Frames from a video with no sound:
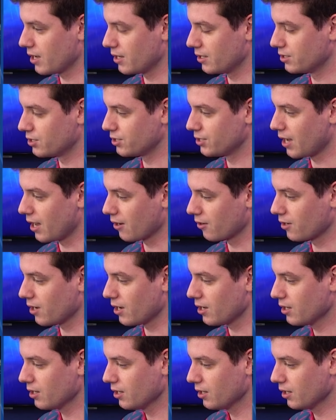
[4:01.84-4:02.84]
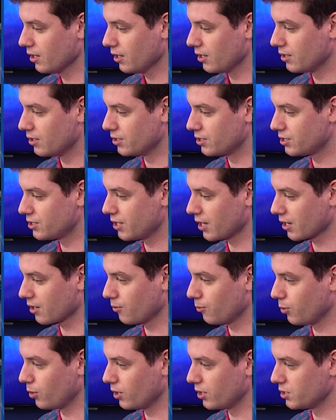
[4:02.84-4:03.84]
and Saturday. This
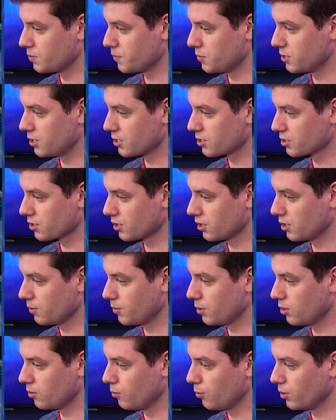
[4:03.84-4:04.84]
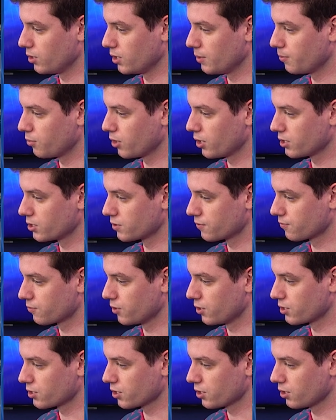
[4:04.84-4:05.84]
second one is potentially going to be the one that brings a
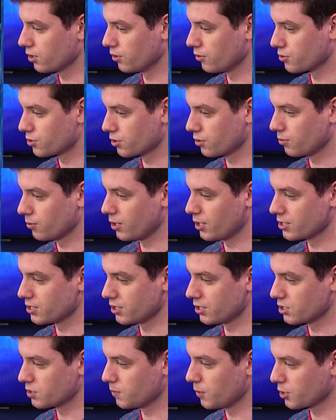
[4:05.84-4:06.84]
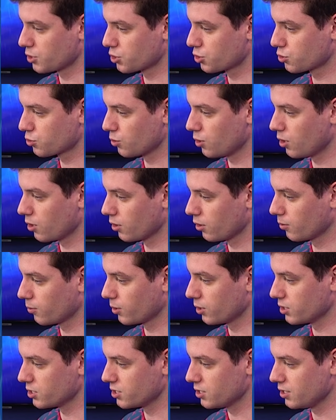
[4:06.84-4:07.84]
front closer to us, and it's much stronger. We're
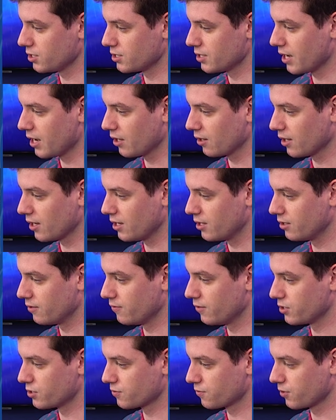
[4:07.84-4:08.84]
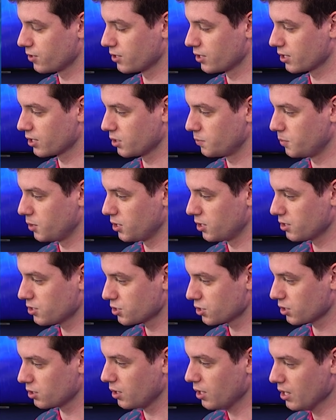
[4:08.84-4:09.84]
going to see the tail end of this front that could
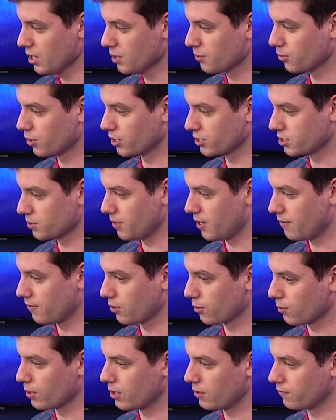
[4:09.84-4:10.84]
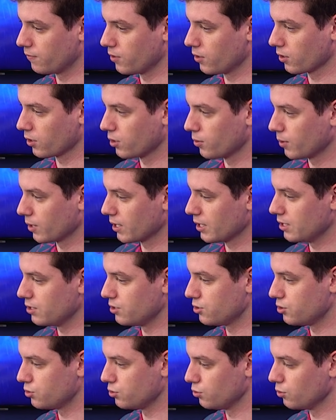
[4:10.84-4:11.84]
potentially bring some heavier rainfall going
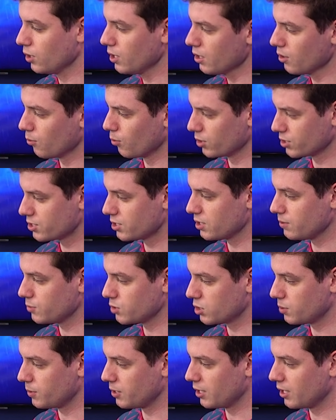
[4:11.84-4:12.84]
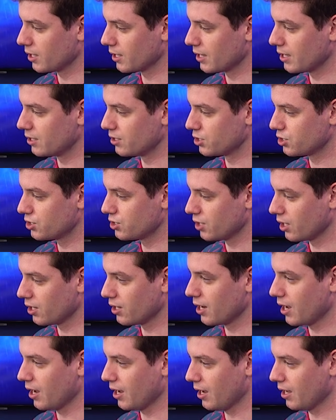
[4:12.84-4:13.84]
into what seems to be, again,
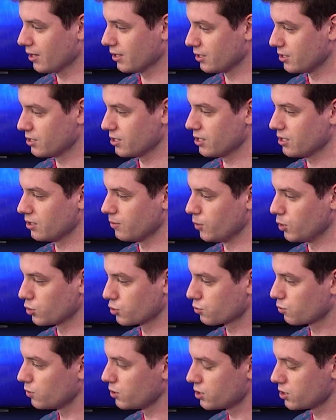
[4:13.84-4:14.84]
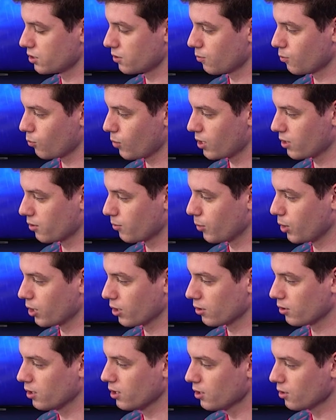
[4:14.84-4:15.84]
Sunday, at least in the most recent weather
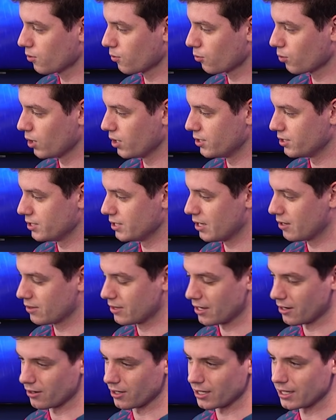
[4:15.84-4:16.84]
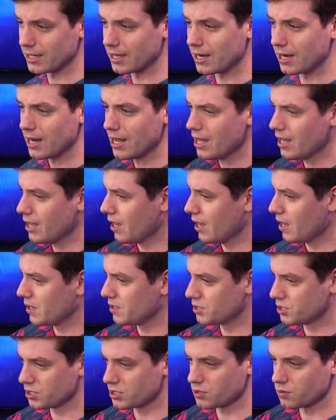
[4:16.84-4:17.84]
model runs out there. And again,
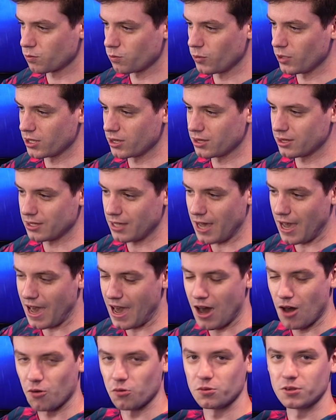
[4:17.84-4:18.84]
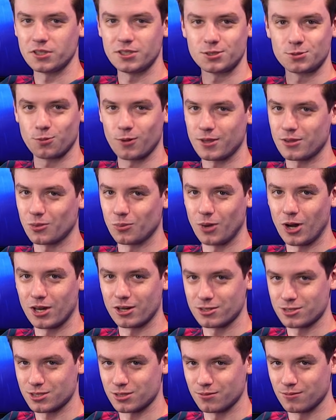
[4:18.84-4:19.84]
just with how these weather
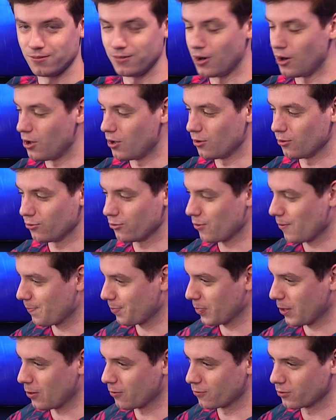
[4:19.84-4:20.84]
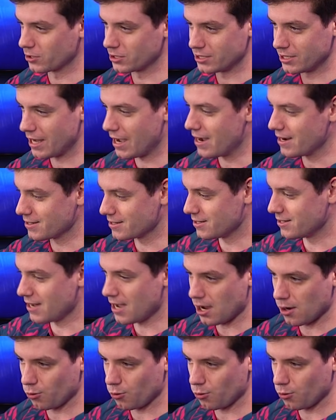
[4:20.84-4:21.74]
models evolve over day-to-day,